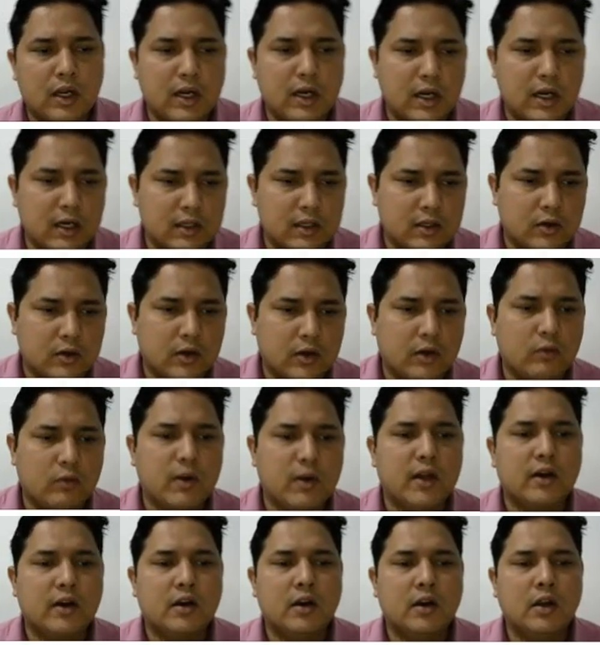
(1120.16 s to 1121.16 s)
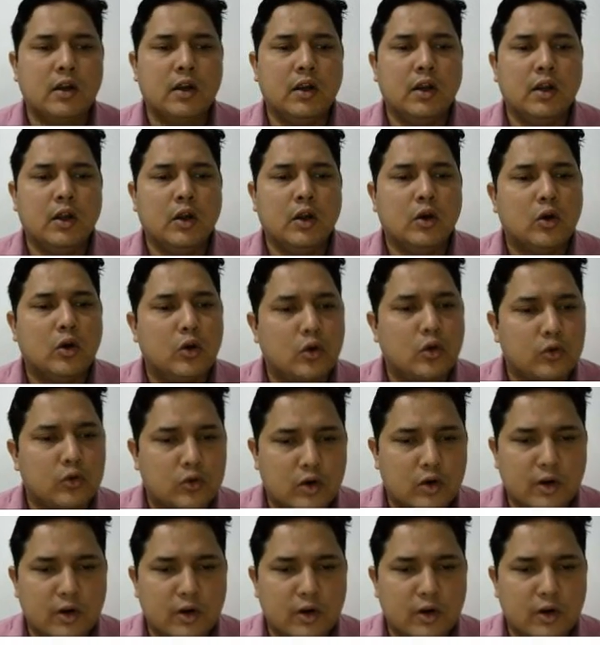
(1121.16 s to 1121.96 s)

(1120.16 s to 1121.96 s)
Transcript: and they require close